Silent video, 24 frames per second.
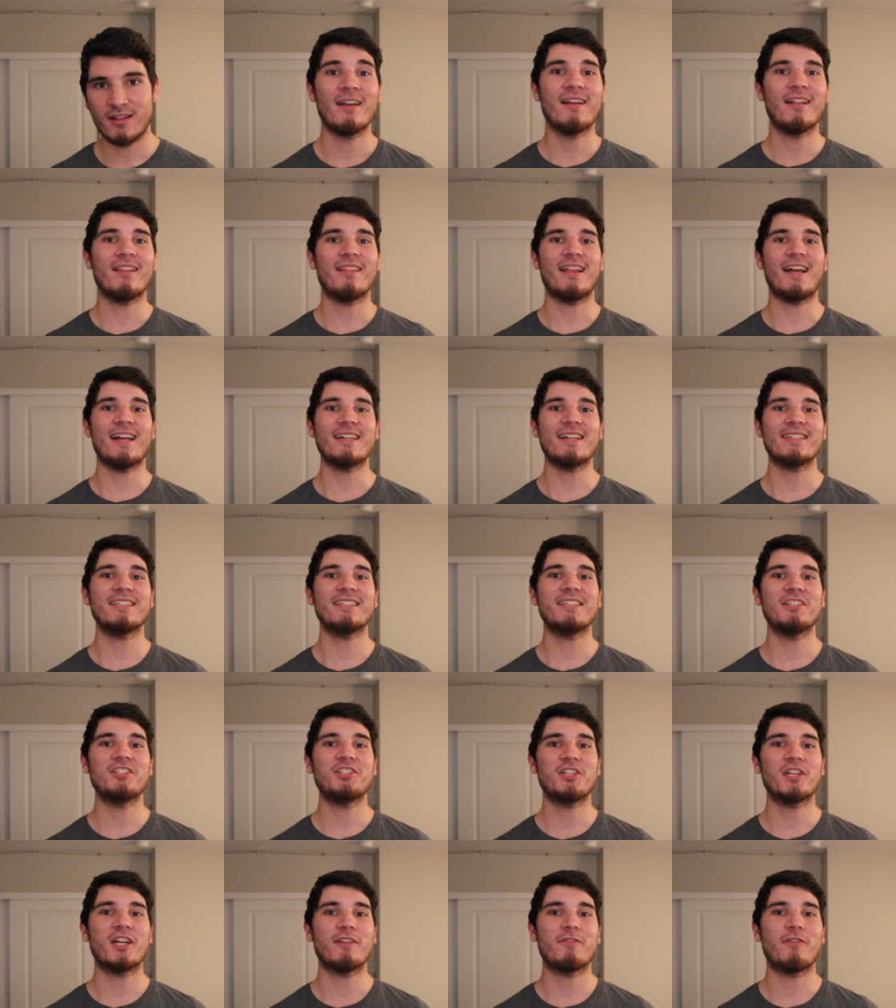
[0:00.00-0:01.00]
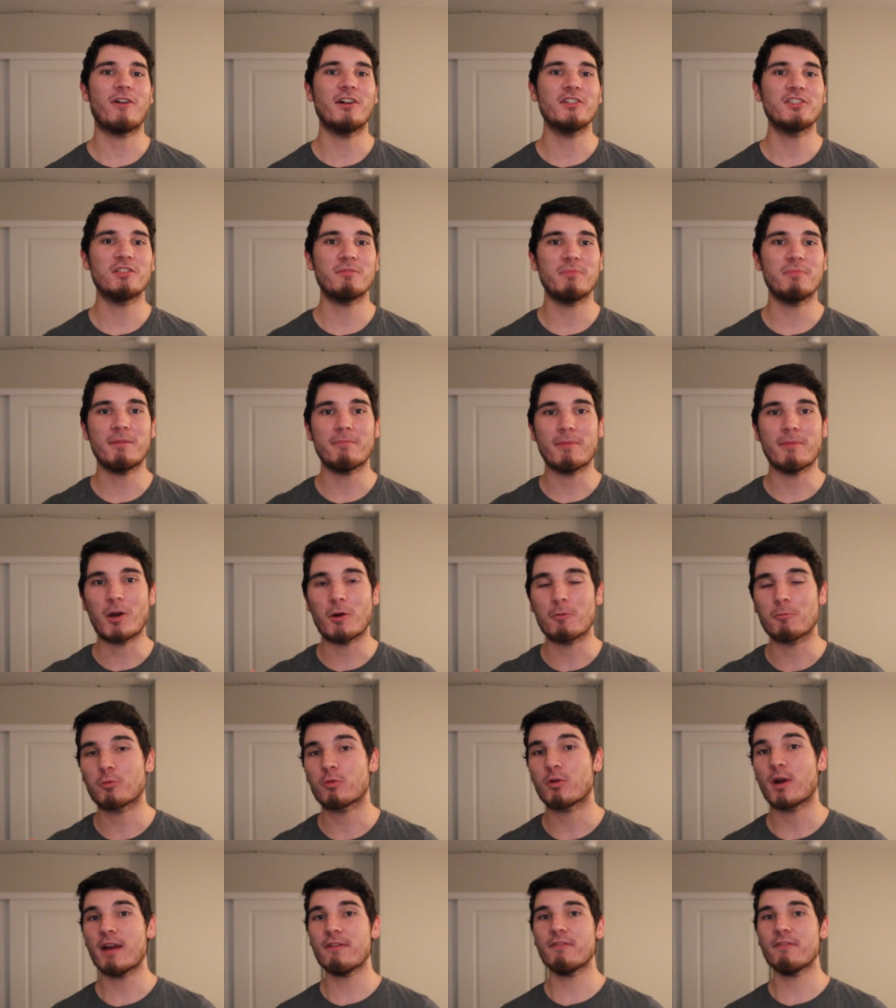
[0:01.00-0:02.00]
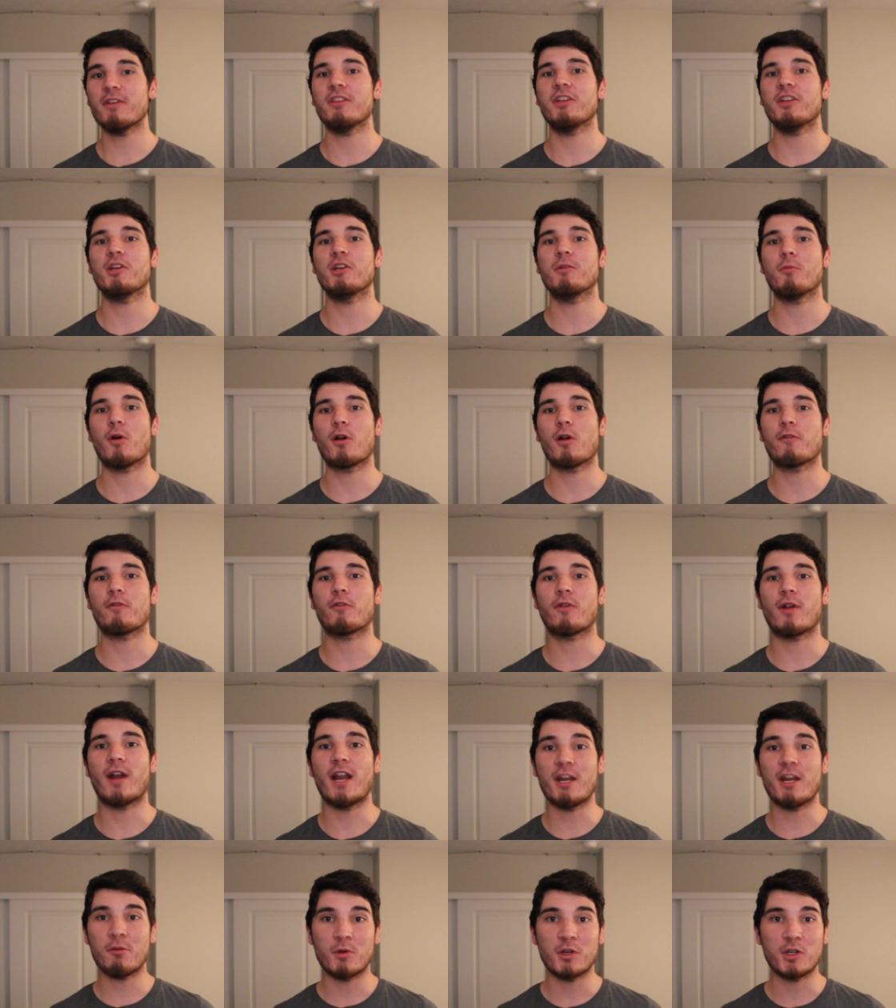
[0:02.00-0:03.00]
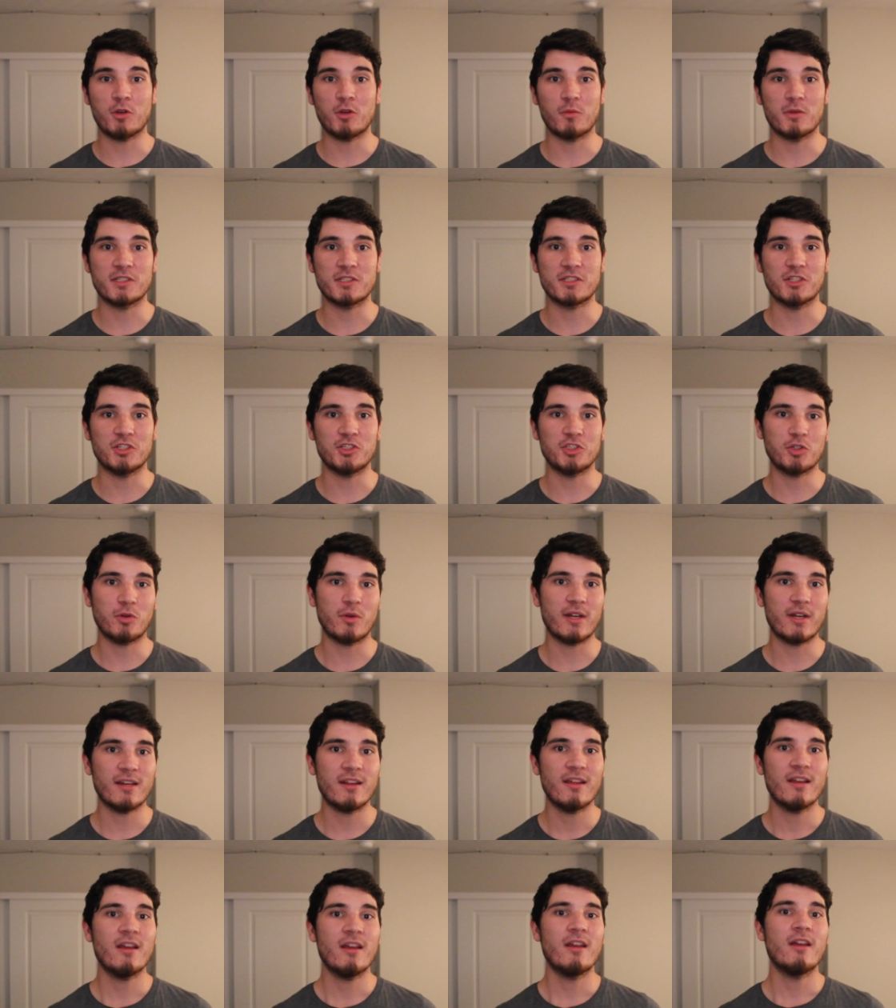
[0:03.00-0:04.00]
Lastly, this year I've also made my own private leaderboard for anyone who wants to join.